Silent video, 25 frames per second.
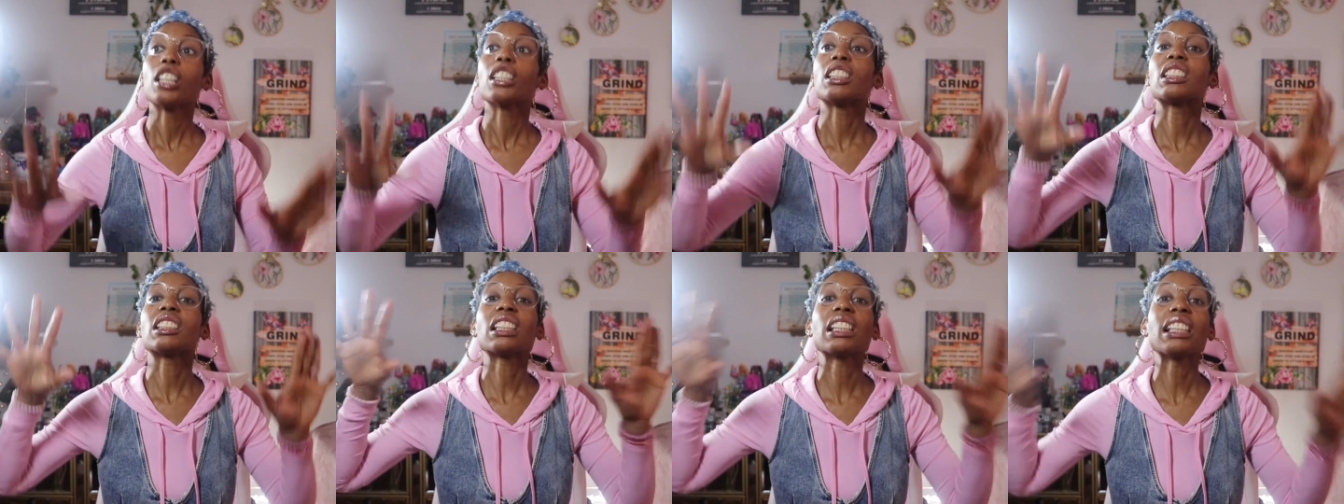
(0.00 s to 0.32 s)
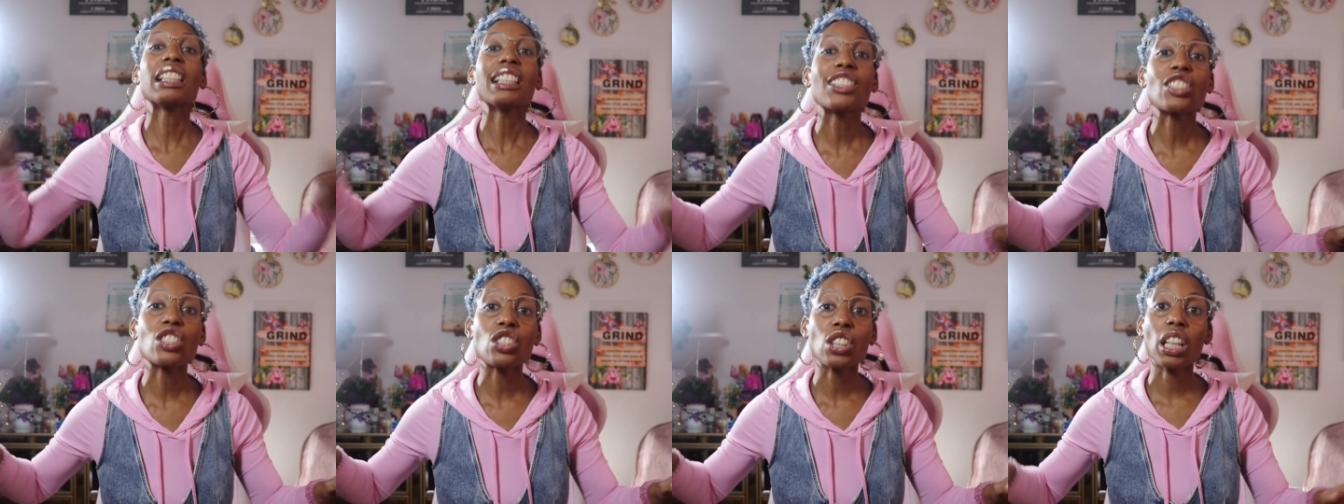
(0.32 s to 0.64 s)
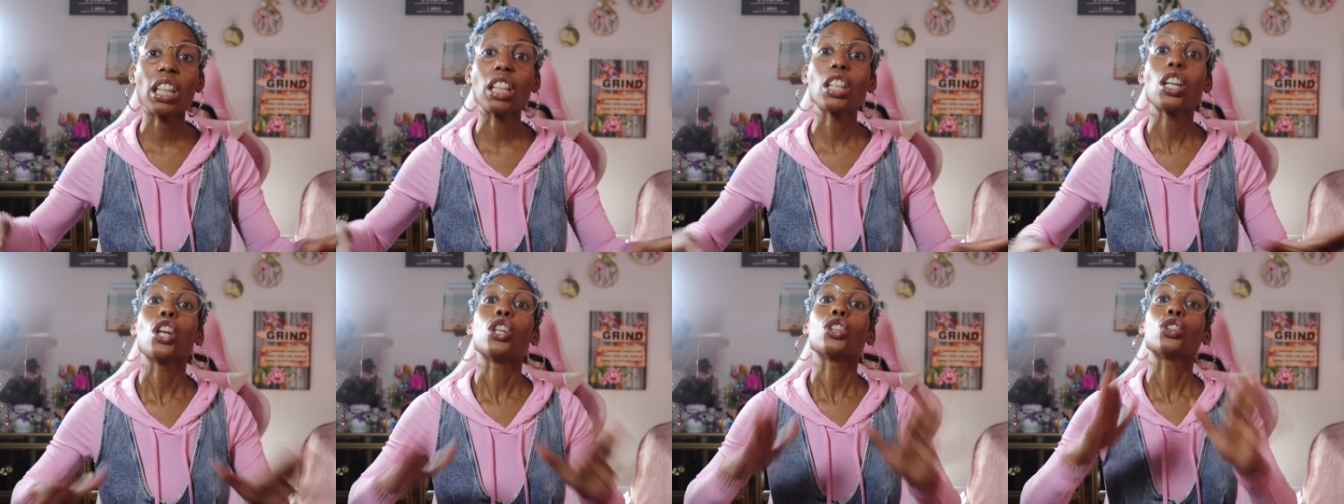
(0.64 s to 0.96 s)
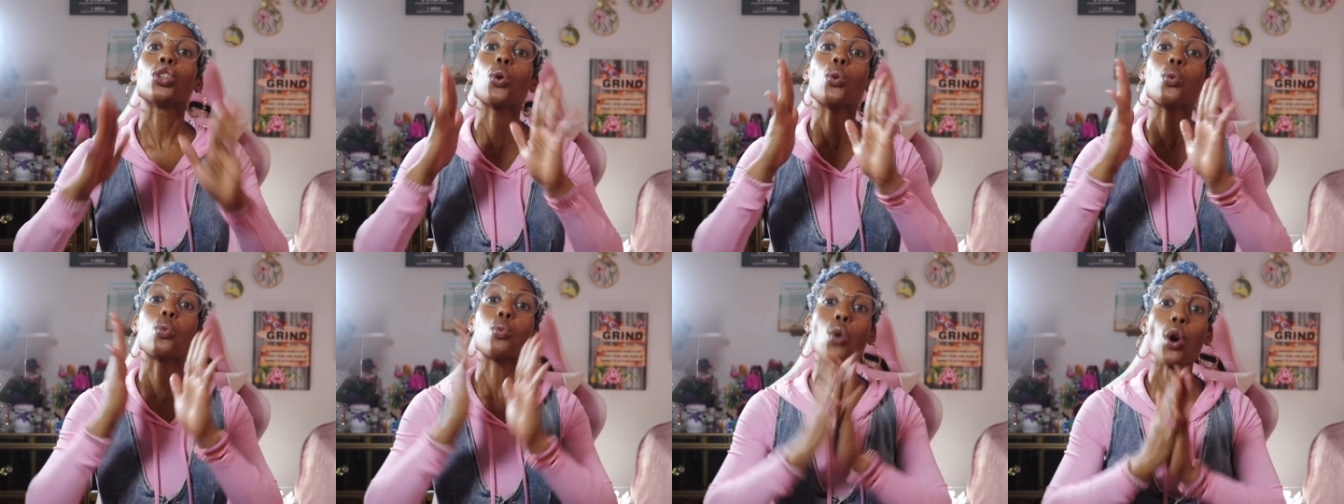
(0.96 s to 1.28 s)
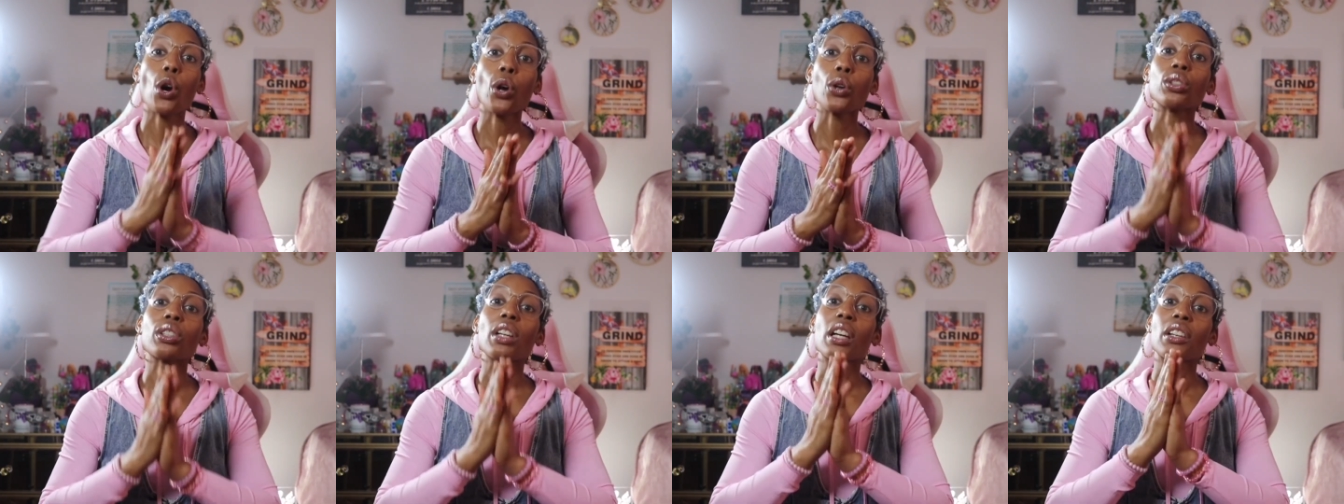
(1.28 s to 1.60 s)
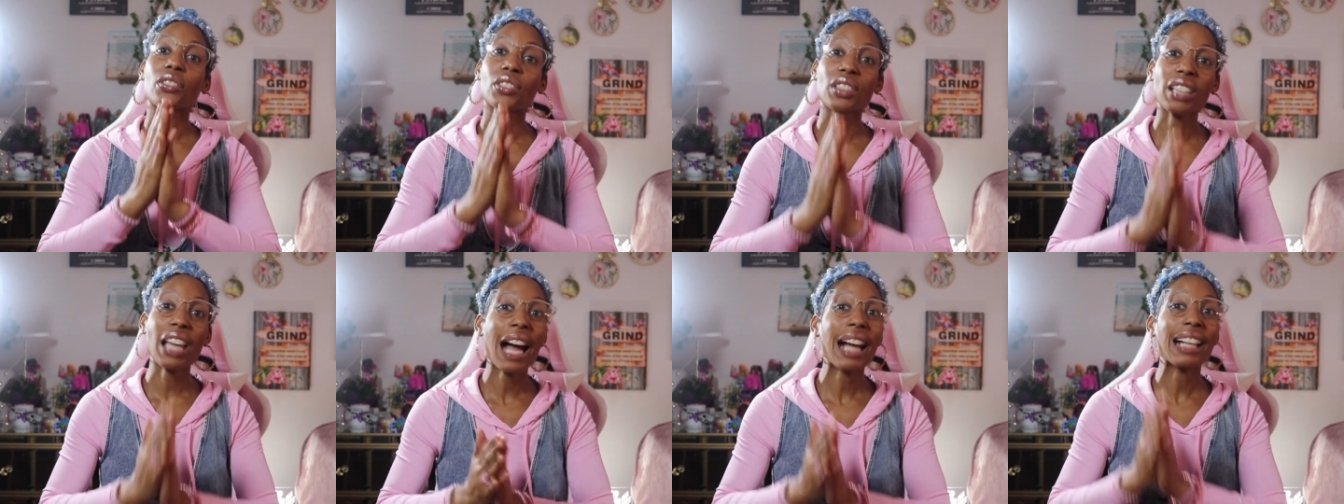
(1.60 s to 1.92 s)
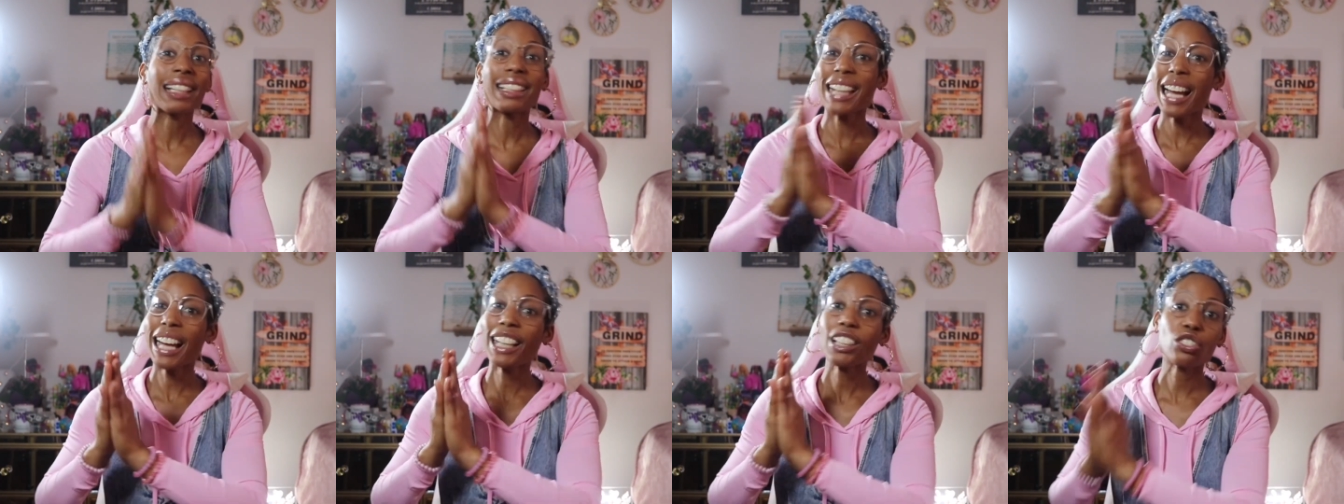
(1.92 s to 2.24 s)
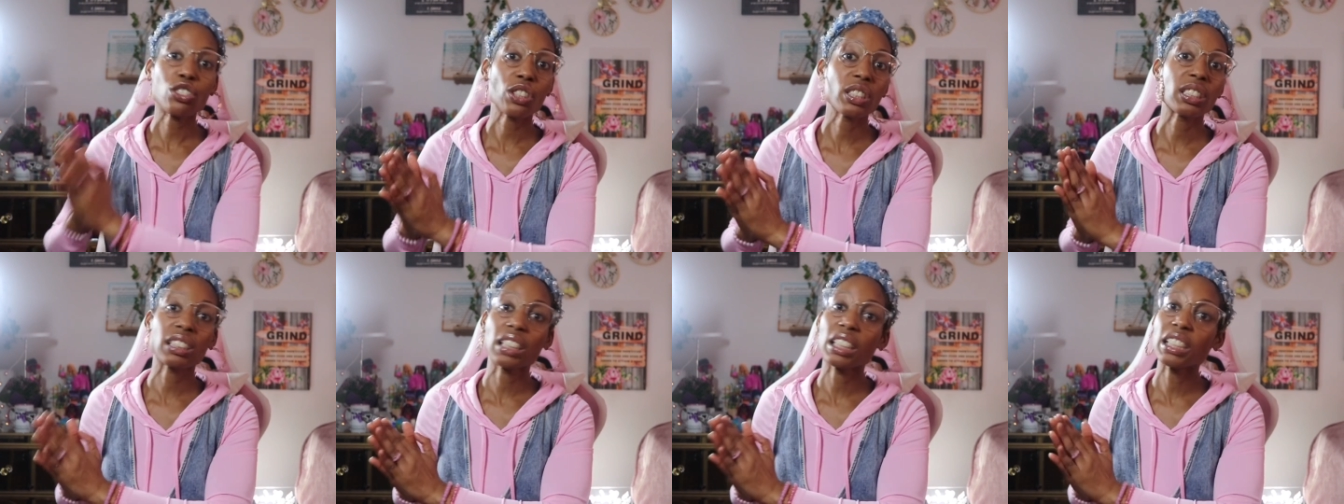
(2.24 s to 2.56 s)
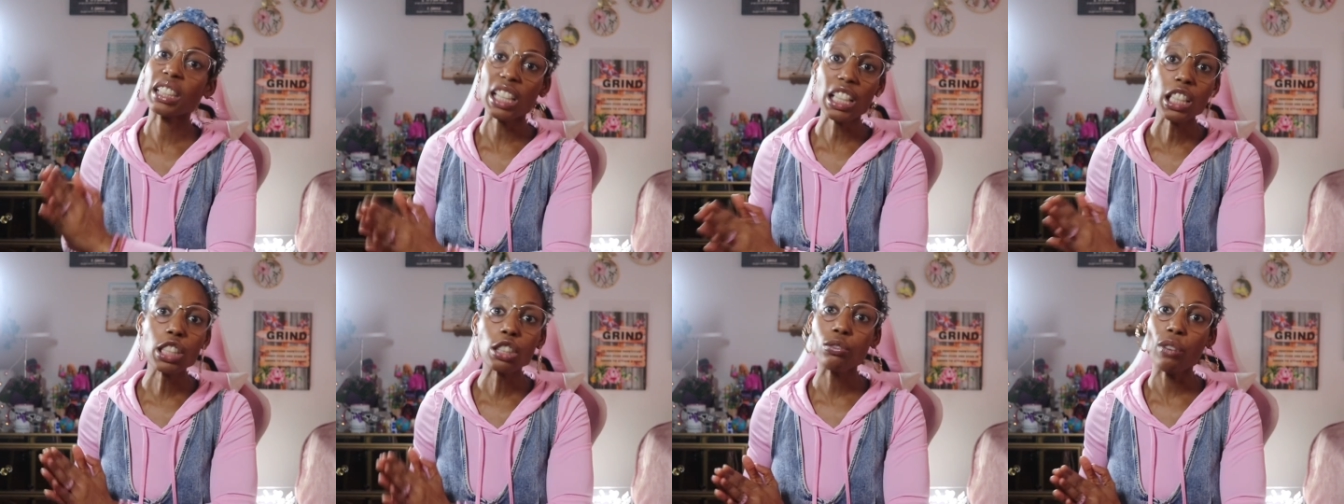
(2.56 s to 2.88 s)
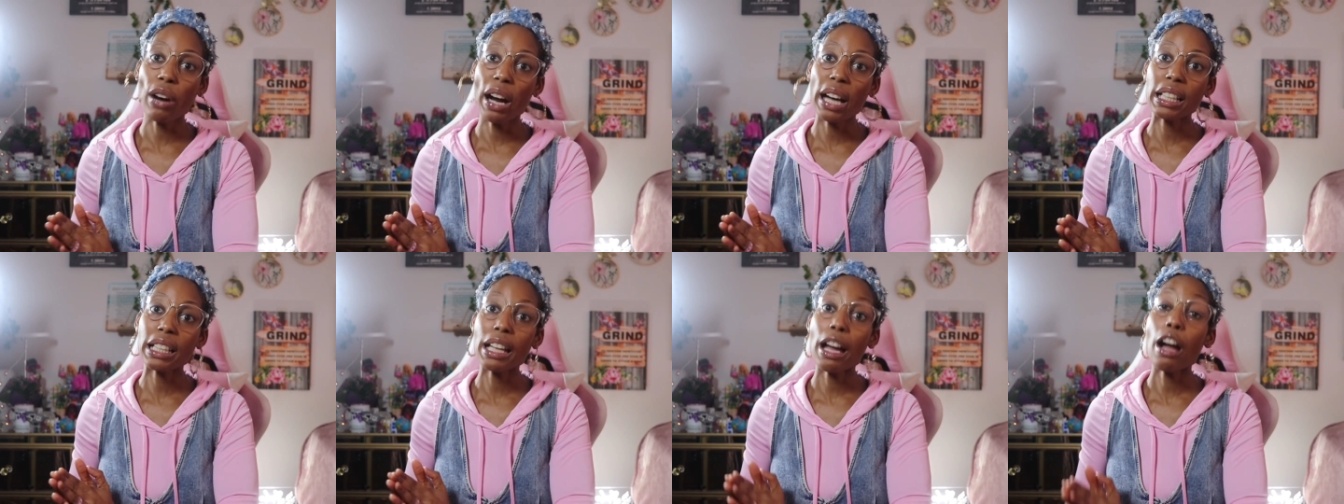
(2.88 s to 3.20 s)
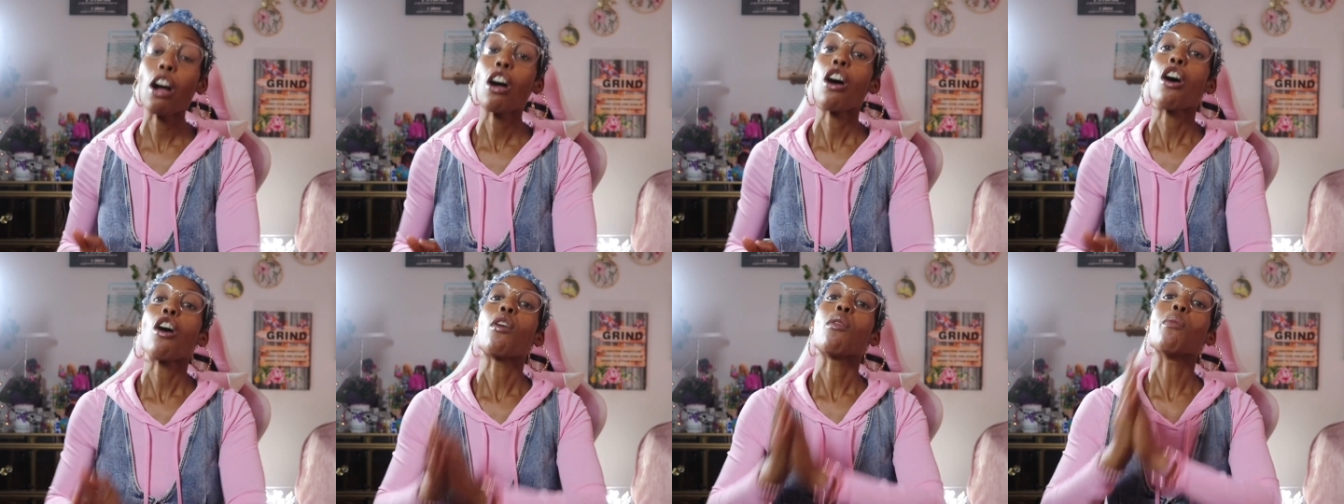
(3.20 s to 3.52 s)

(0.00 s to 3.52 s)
teaching the word of Yah, not just to Israel,